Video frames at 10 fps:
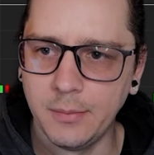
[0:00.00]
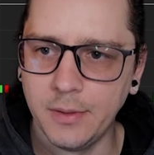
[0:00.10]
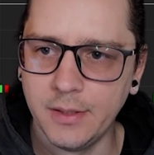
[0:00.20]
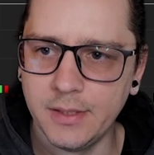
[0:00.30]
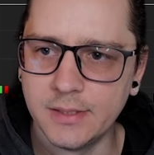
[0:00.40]
of
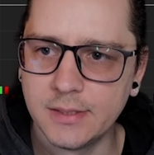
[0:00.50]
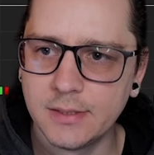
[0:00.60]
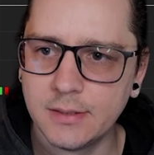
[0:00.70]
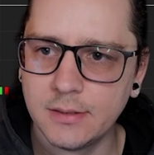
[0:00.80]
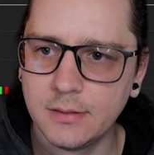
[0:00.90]

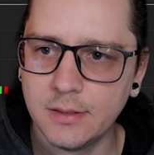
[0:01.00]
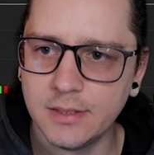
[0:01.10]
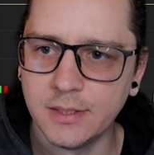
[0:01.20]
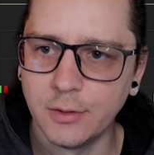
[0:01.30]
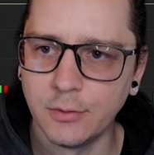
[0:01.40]
this
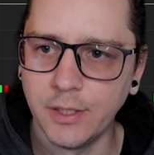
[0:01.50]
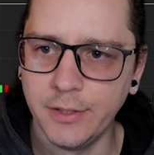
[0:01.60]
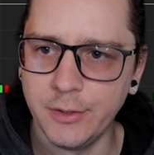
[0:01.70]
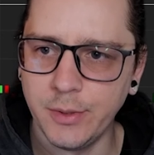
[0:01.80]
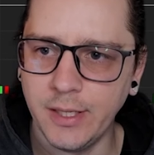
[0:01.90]
little
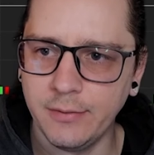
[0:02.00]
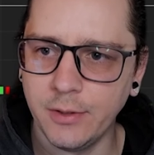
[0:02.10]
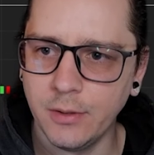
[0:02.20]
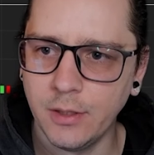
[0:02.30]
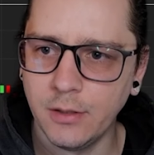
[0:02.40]
range we have
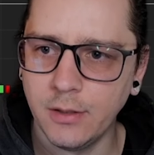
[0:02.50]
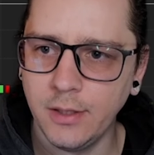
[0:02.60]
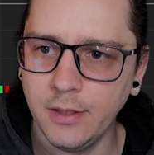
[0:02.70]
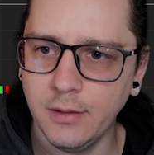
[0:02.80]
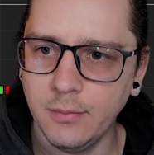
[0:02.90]
going on right
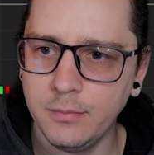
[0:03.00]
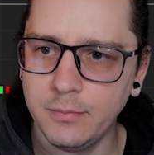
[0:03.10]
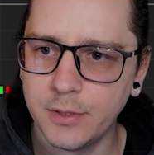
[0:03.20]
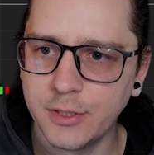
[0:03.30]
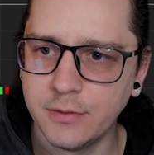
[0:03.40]
here.
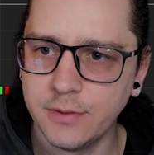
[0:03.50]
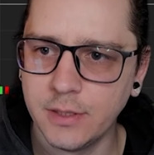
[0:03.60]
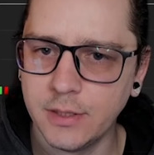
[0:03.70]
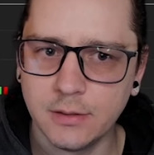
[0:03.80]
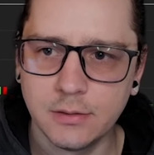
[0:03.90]
Bunch
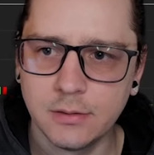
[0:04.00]
of